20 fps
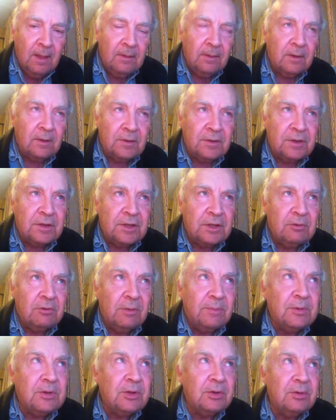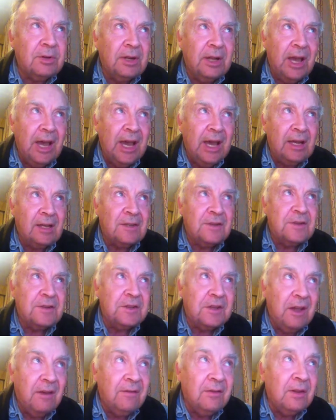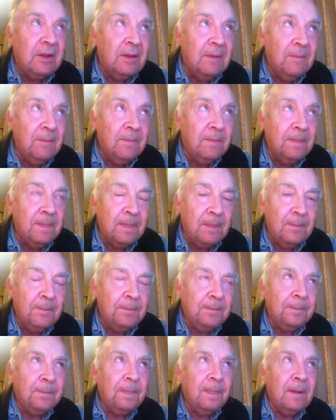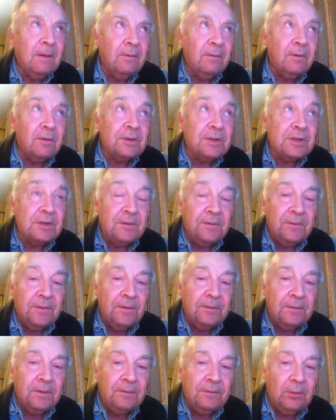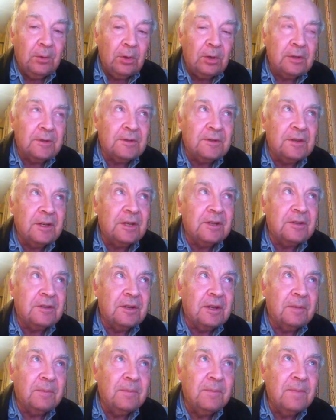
there's a scripture in Acts seven, verses fifty-four to sixty.